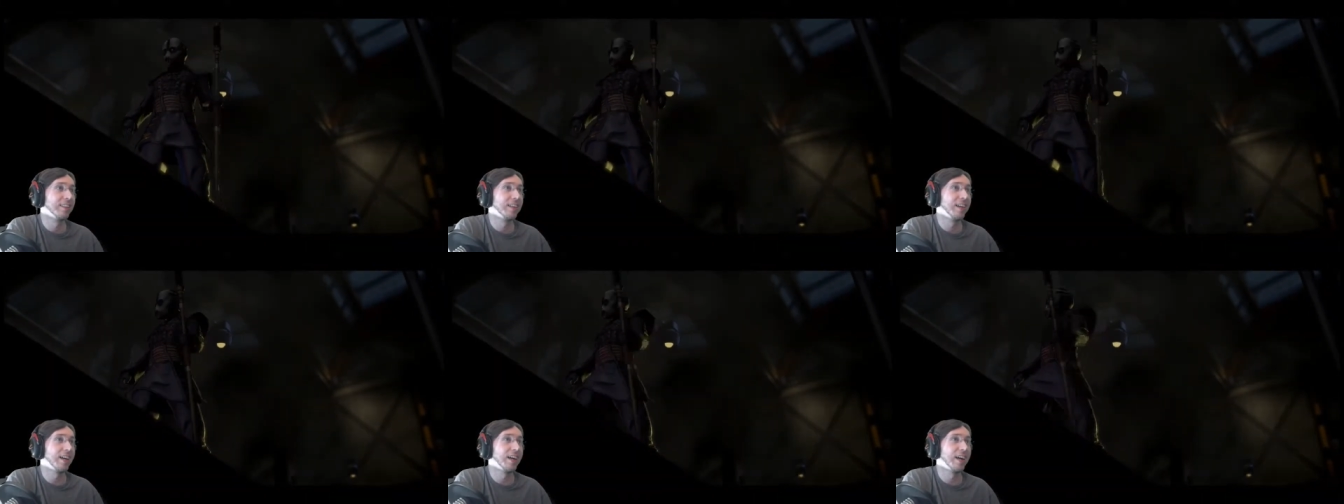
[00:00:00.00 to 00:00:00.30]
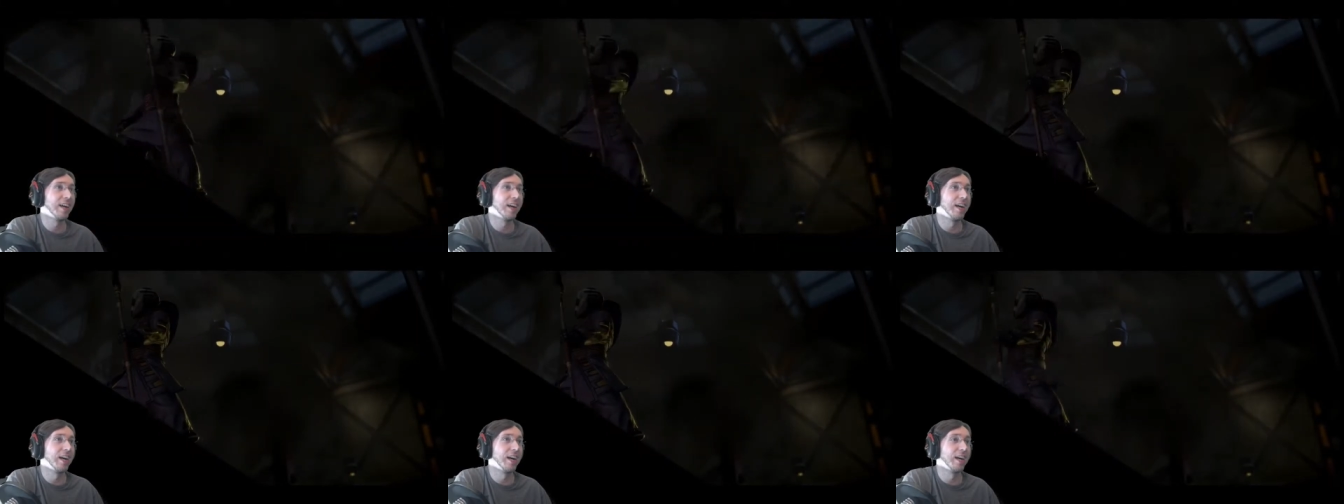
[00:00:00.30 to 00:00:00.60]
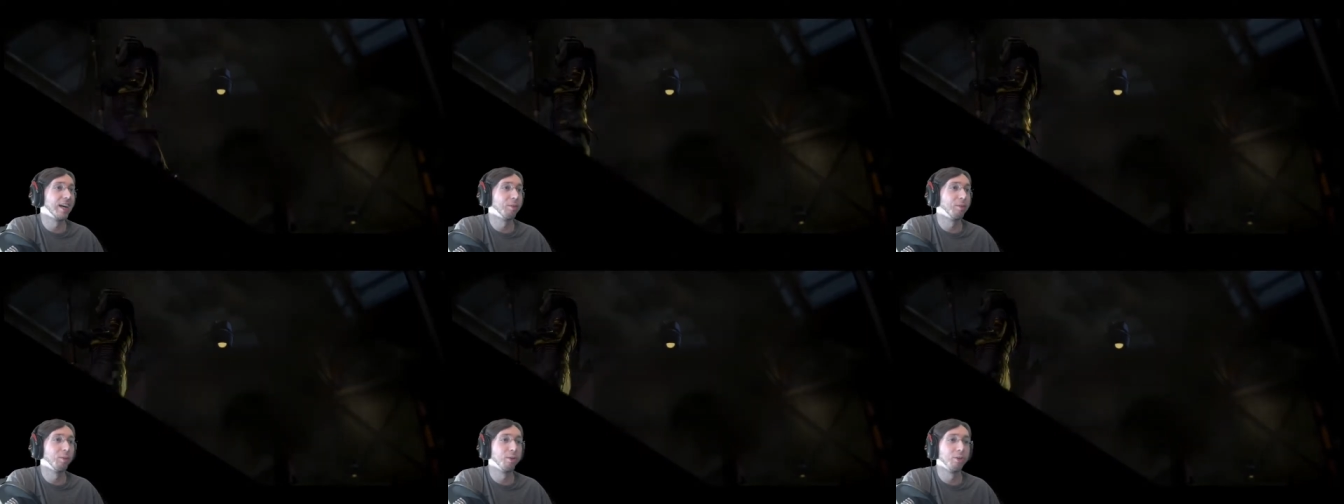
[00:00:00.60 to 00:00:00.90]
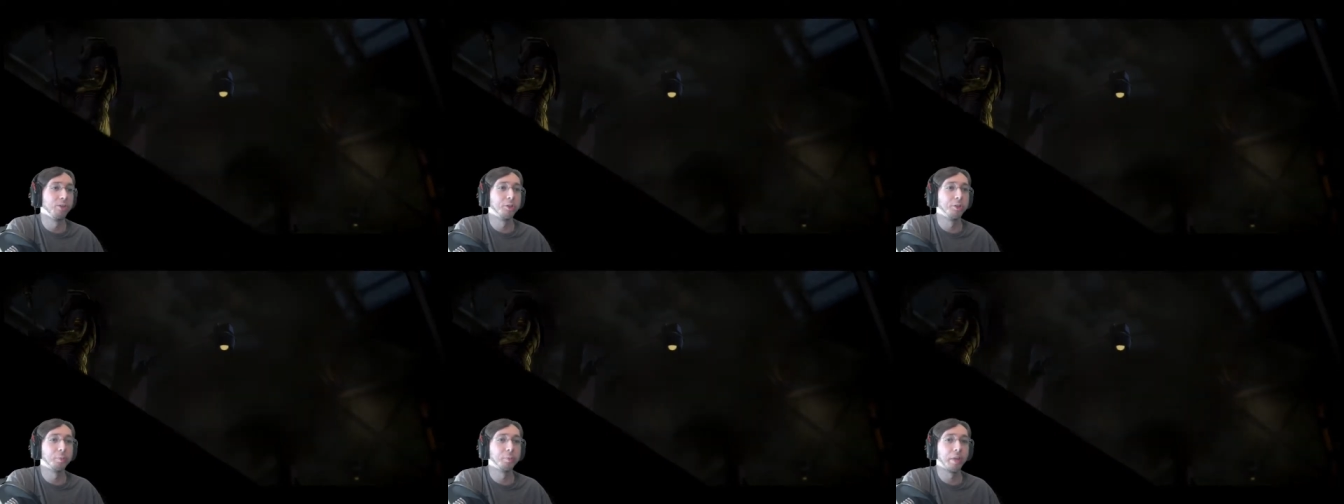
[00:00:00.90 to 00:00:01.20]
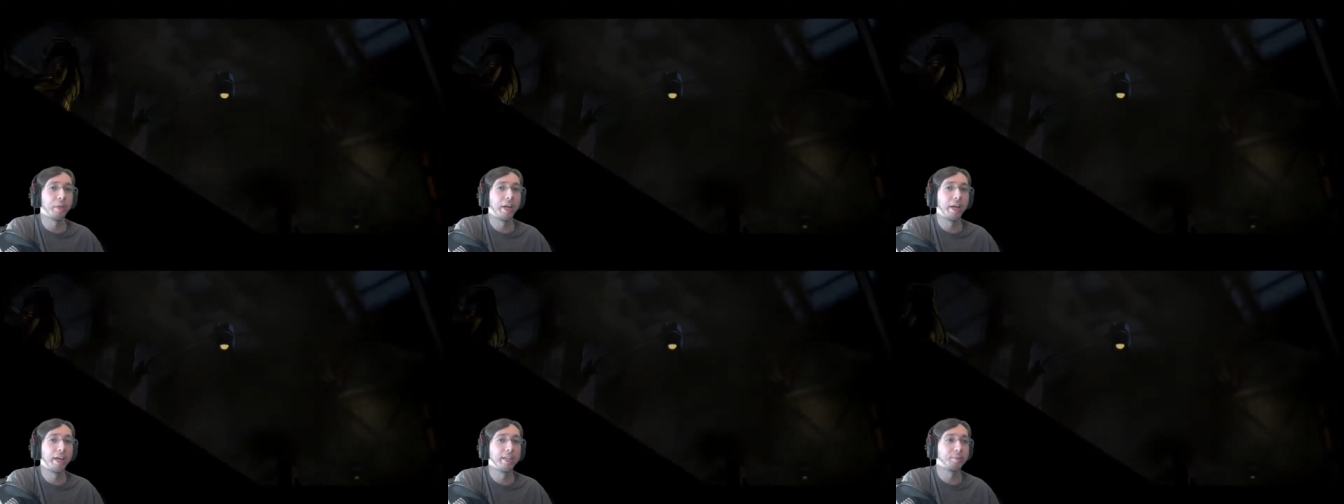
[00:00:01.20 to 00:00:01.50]
ha ha! I ruined your
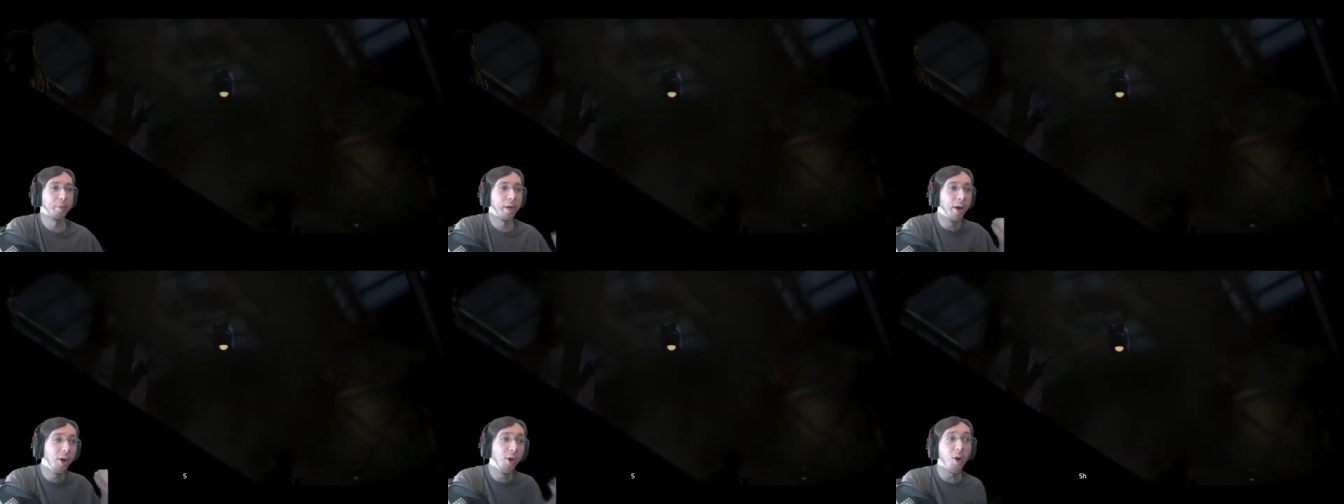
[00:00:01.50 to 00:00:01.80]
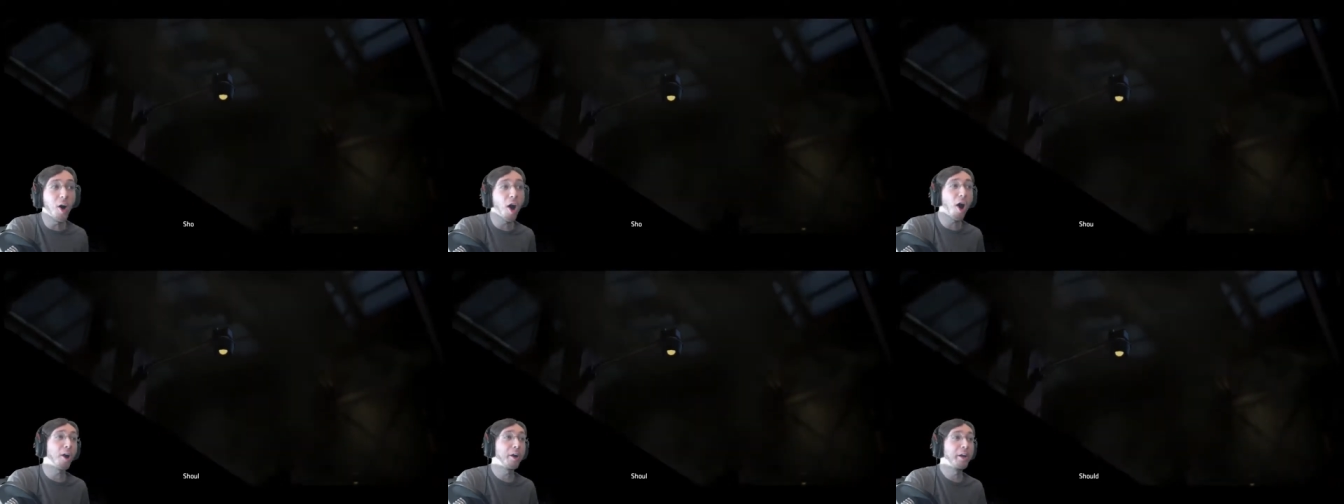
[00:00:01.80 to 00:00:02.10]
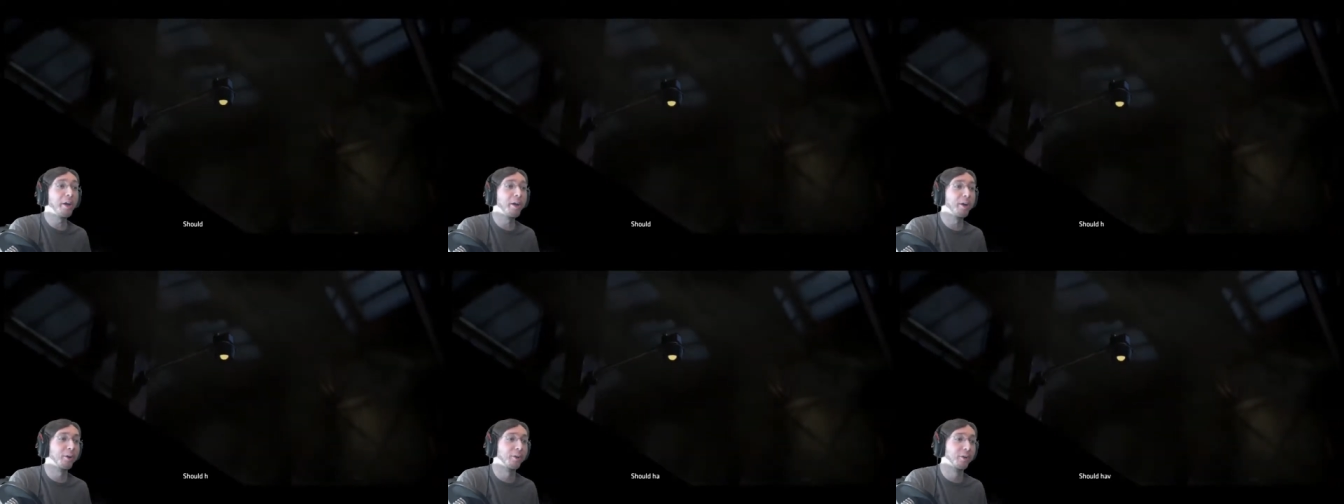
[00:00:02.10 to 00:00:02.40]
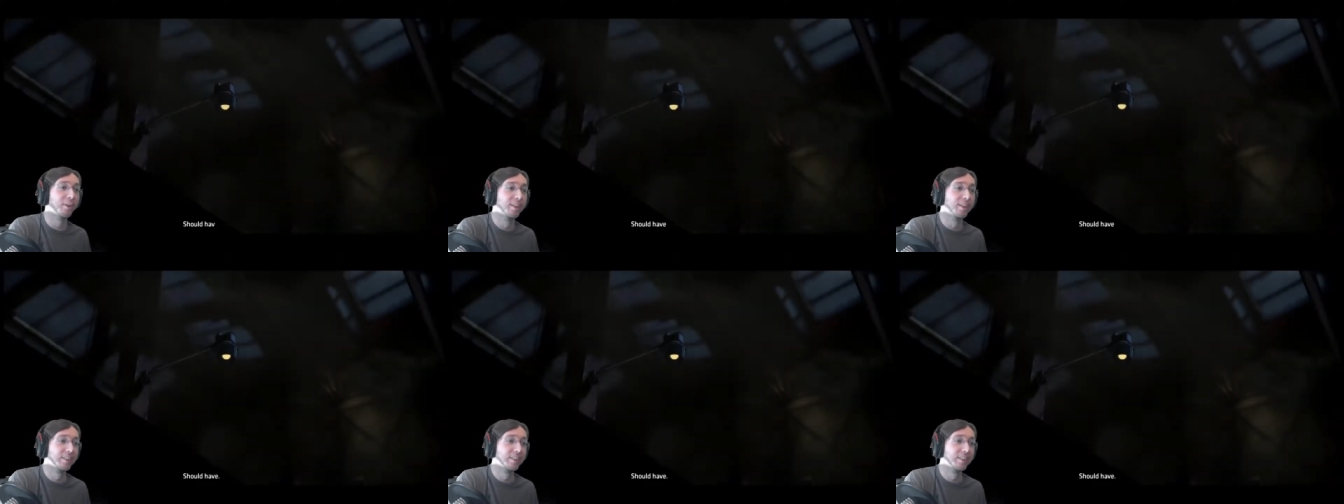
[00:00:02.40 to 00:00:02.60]
plans, but who are you?